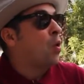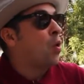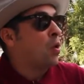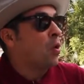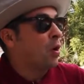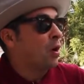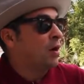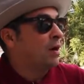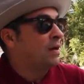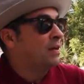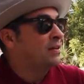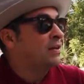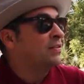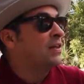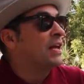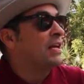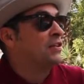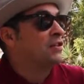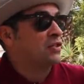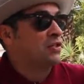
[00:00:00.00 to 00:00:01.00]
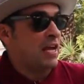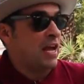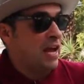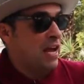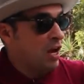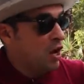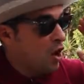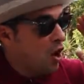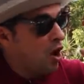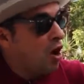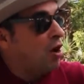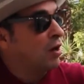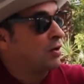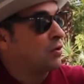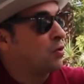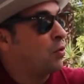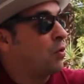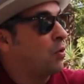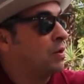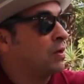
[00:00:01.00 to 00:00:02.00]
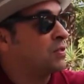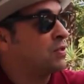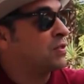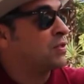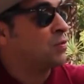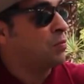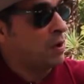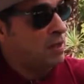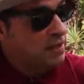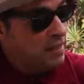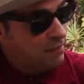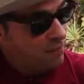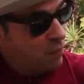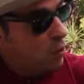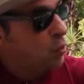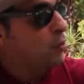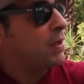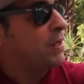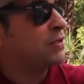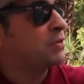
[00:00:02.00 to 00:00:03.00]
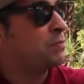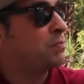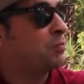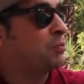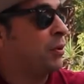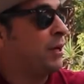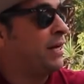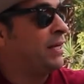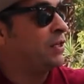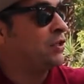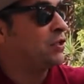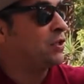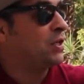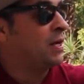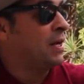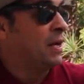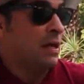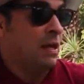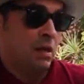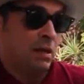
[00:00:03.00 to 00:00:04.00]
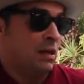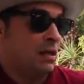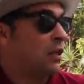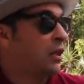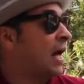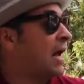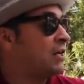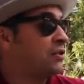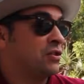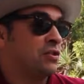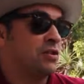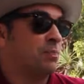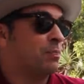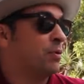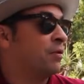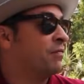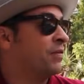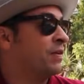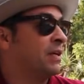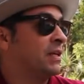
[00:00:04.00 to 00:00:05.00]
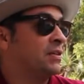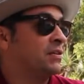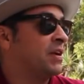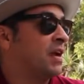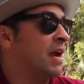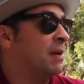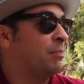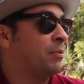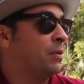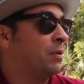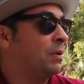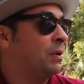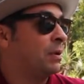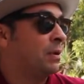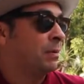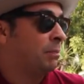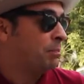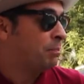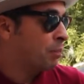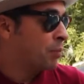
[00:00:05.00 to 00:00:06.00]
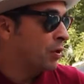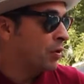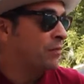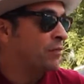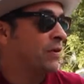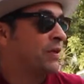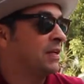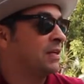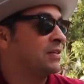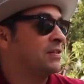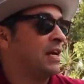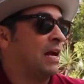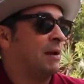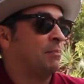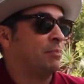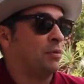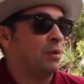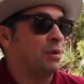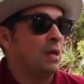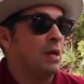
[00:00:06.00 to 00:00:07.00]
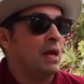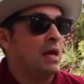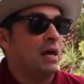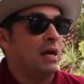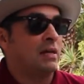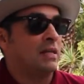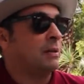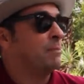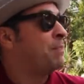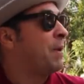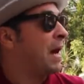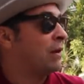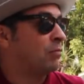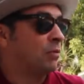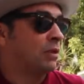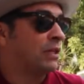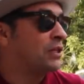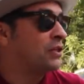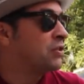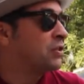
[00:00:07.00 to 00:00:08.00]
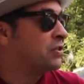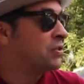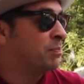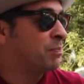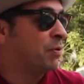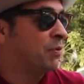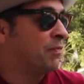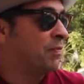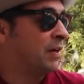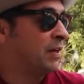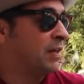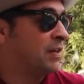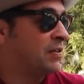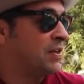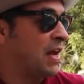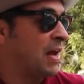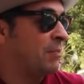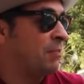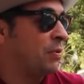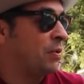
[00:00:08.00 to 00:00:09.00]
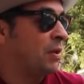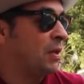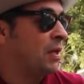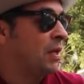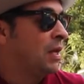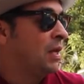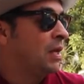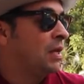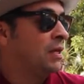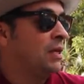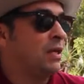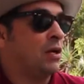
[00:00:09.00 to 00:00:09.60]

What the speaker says: or did they stay on course to what they've always preached? Clash is a perfect example. Perfect example. I think Bad Religion's a perfect example.